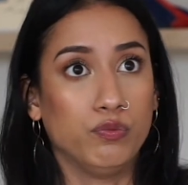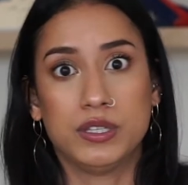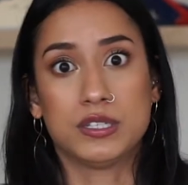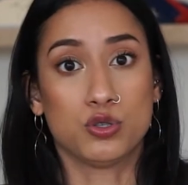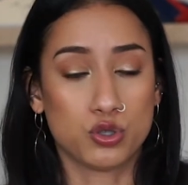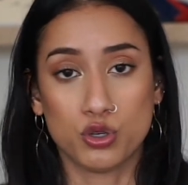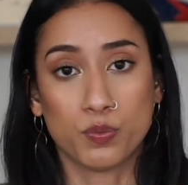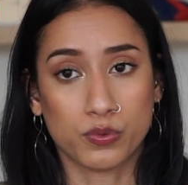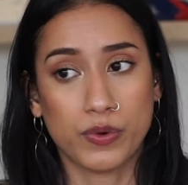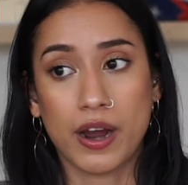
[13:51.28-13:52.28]
This is
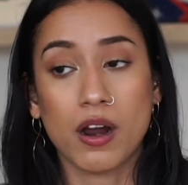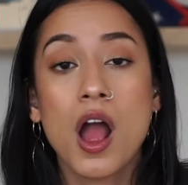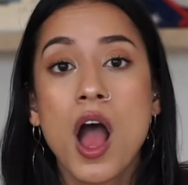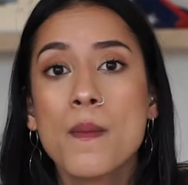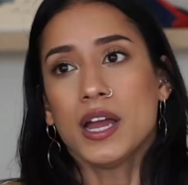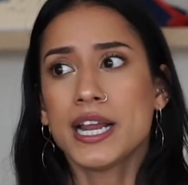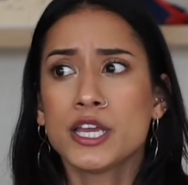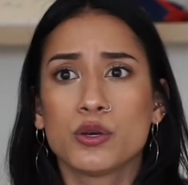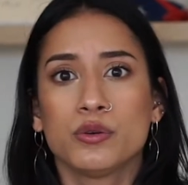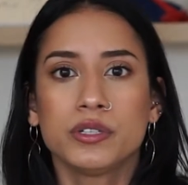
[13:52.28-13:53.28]
super rare. And
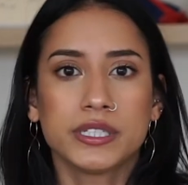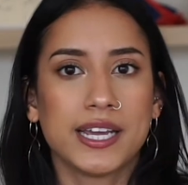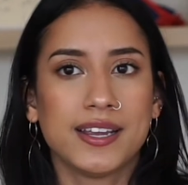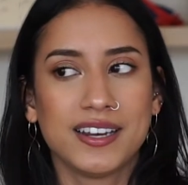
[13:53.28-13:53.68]
I Googled it,